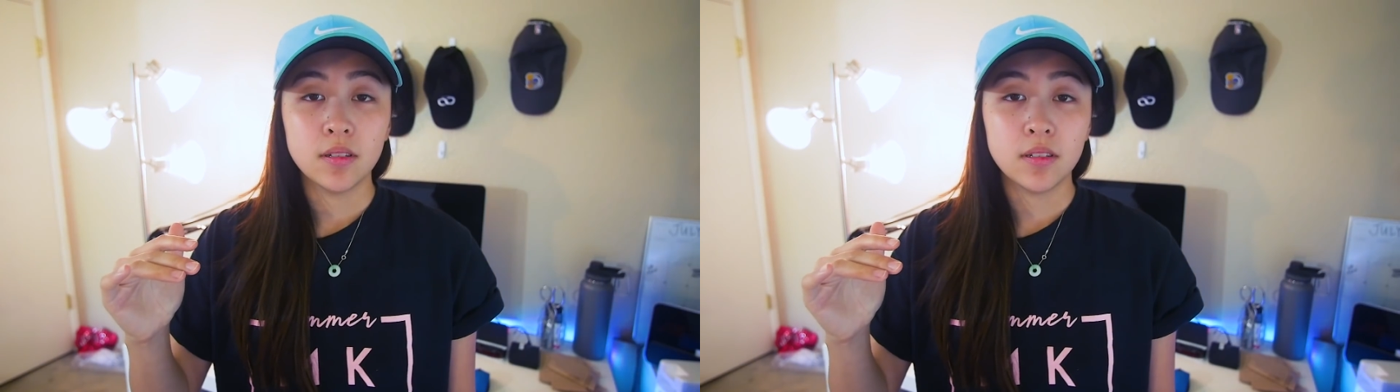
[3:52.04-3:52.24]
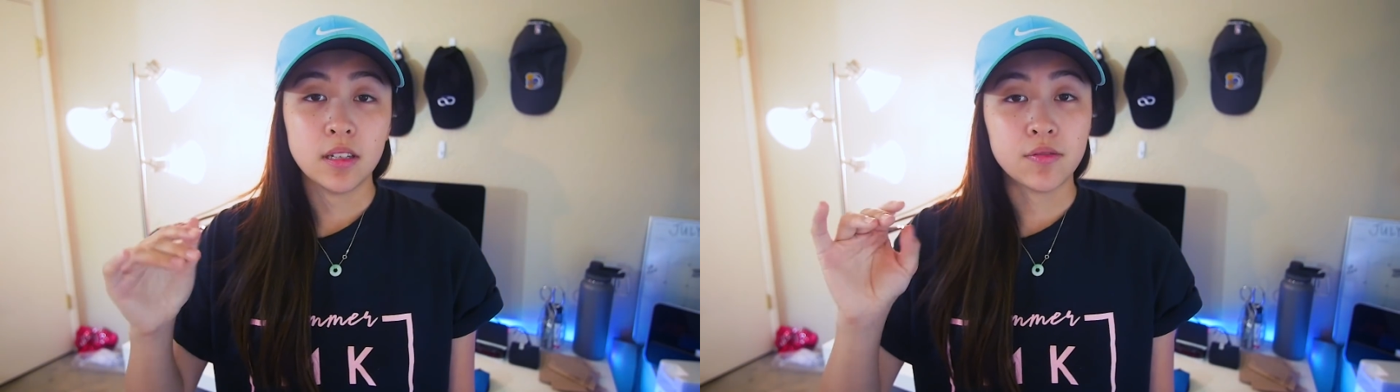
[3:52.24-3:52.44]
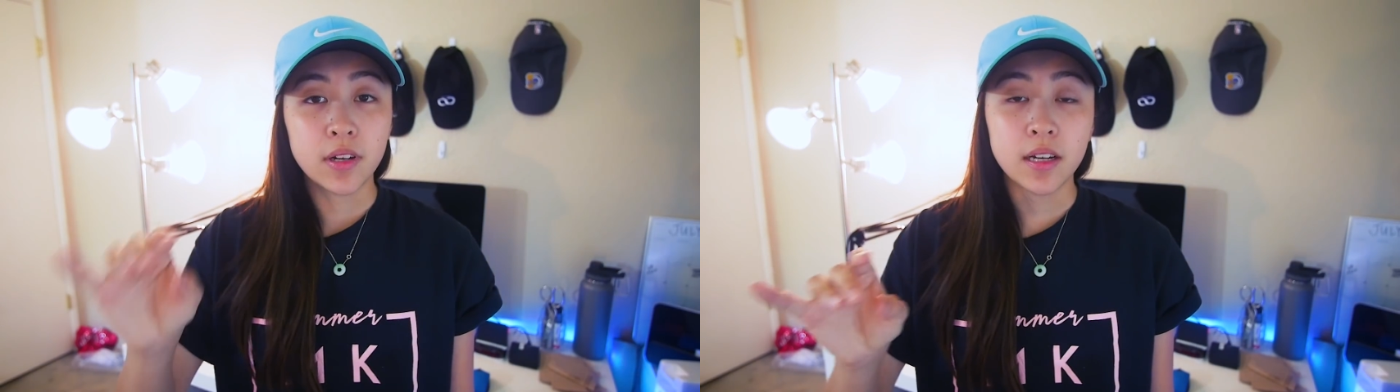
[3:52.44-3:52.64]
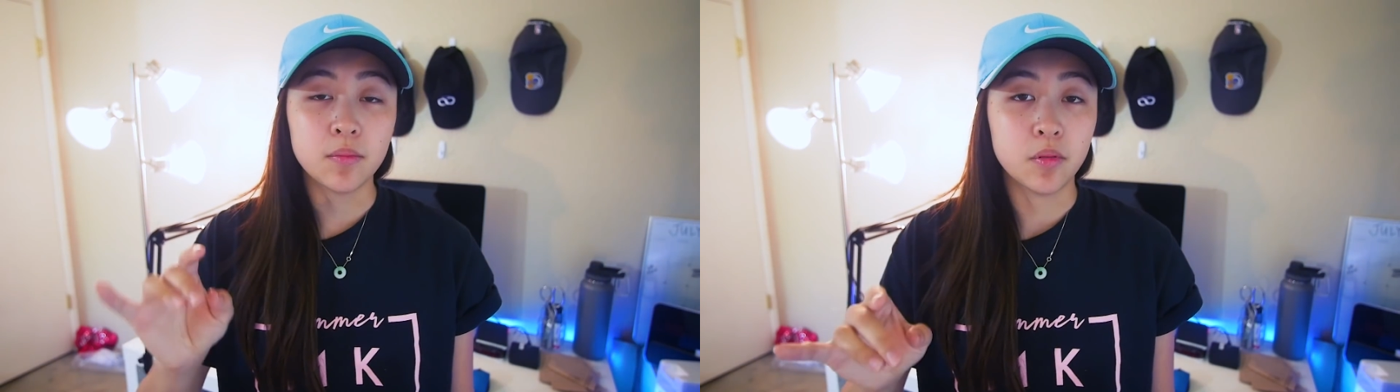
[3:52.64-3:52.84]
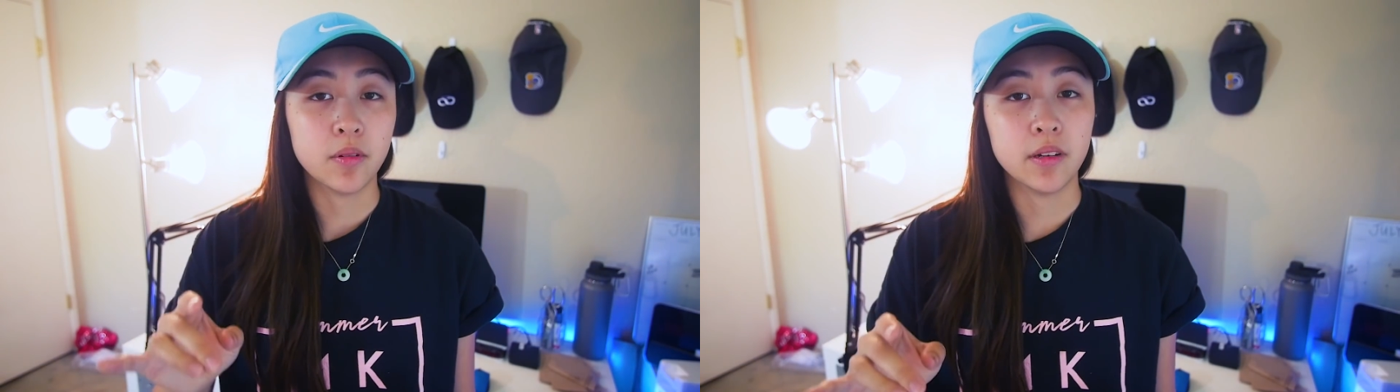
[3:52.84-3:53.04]
is very
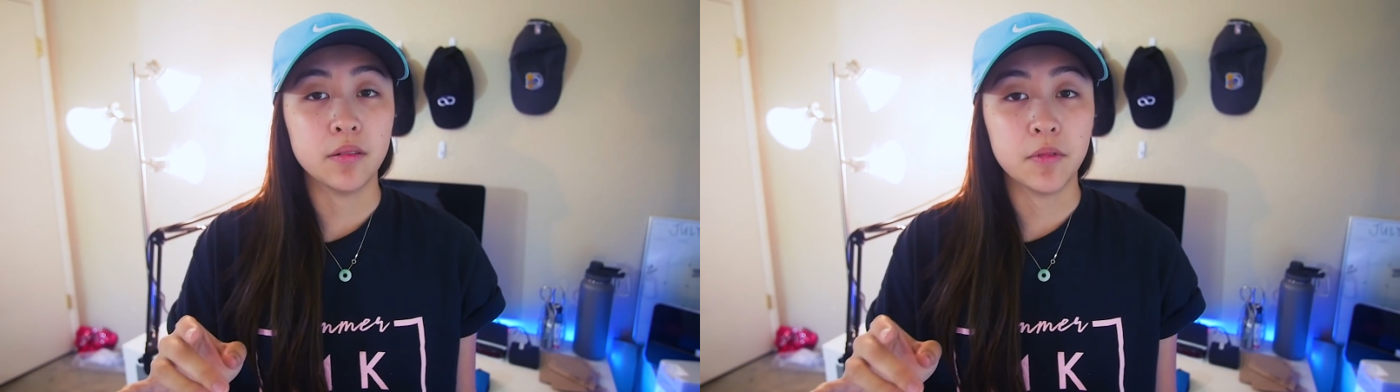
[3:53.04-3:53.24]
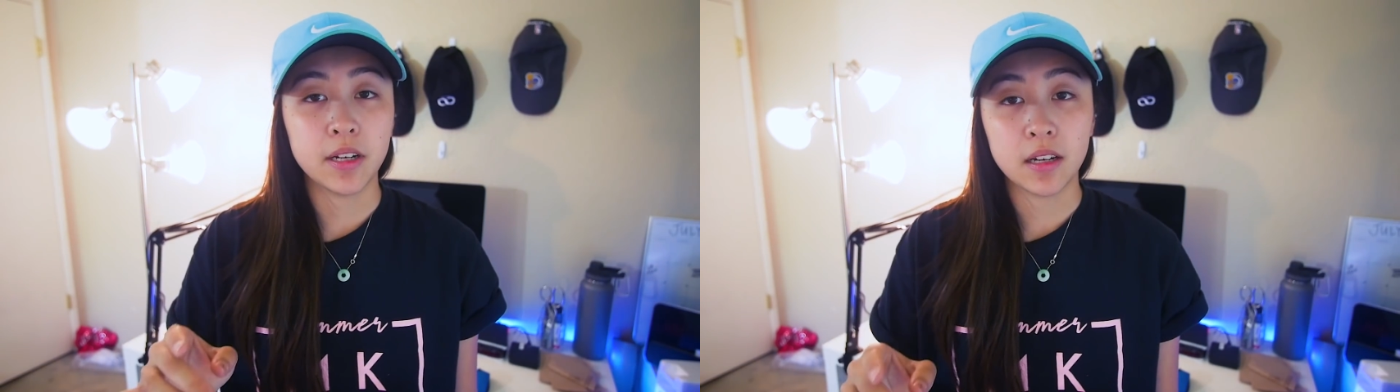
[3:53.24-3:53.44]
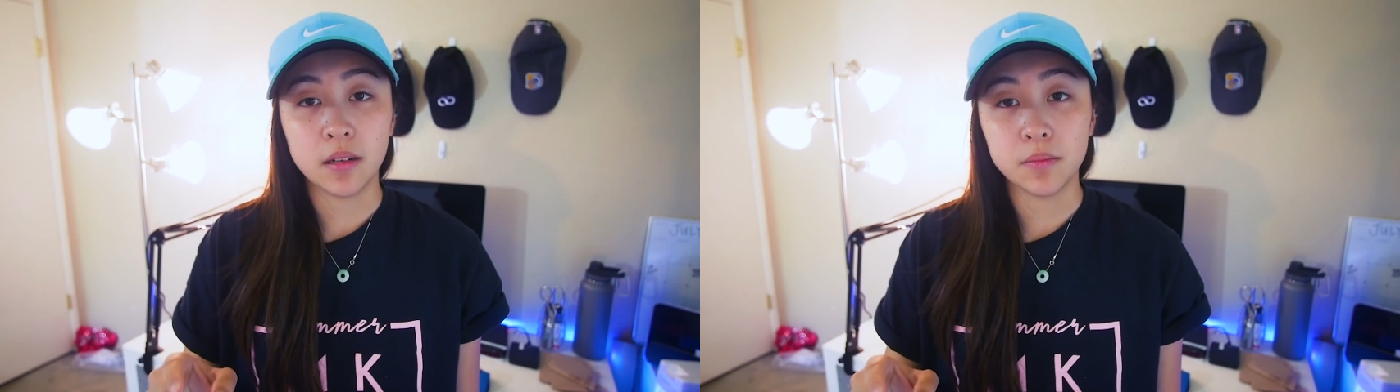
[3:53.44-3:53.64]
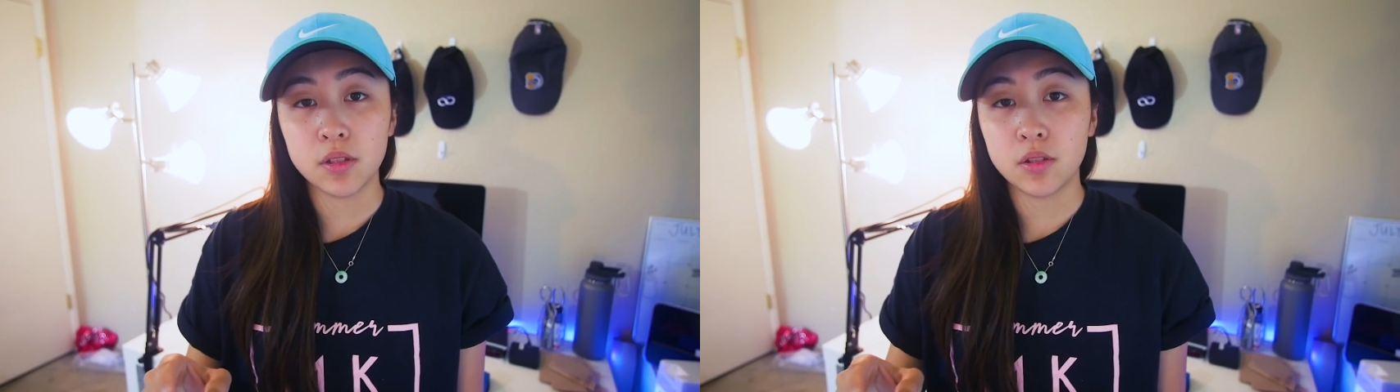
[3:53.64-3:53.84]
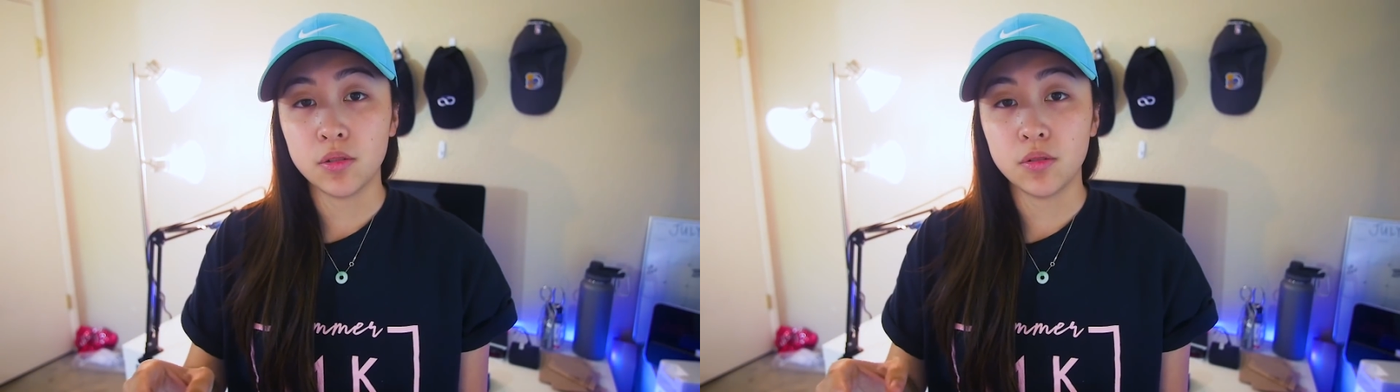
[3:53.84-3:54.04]
important when it comes
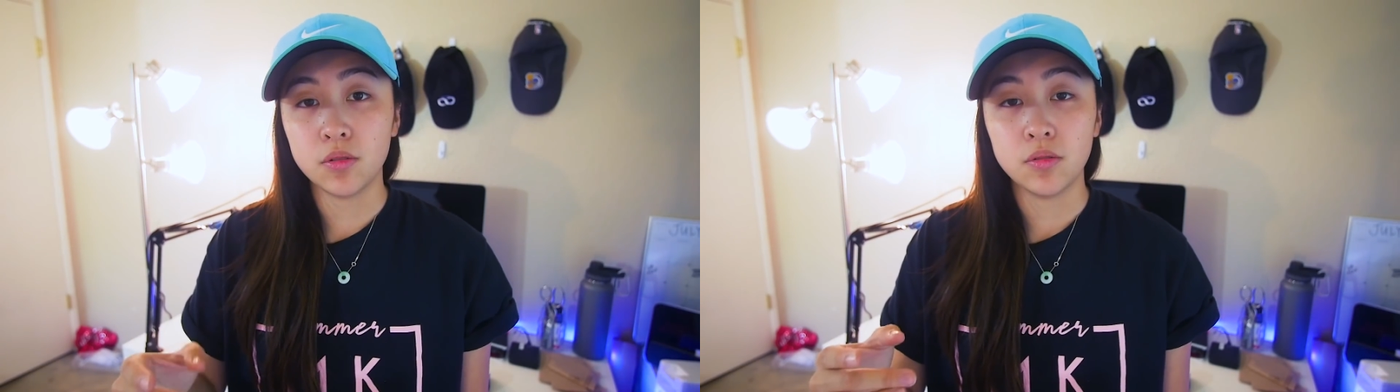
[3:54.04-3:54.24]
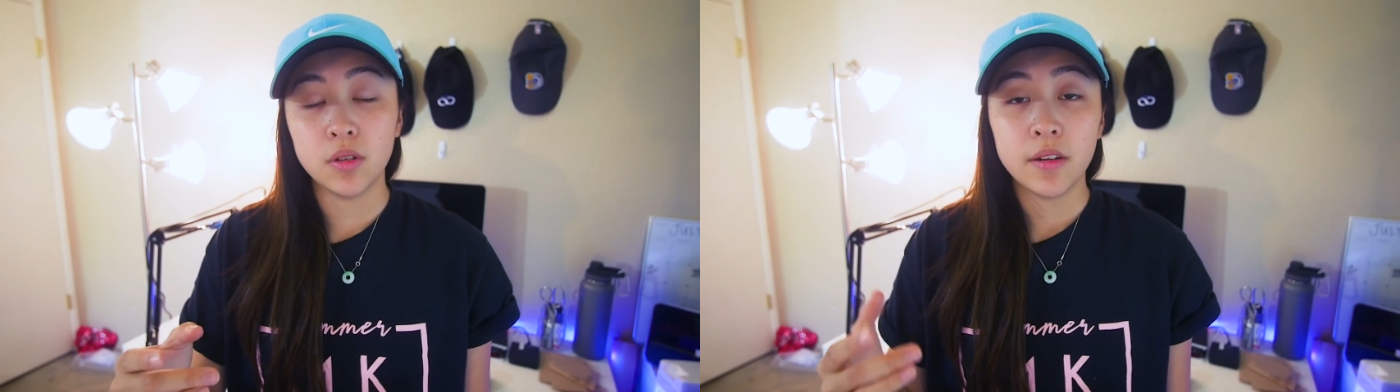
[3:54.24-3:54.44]
to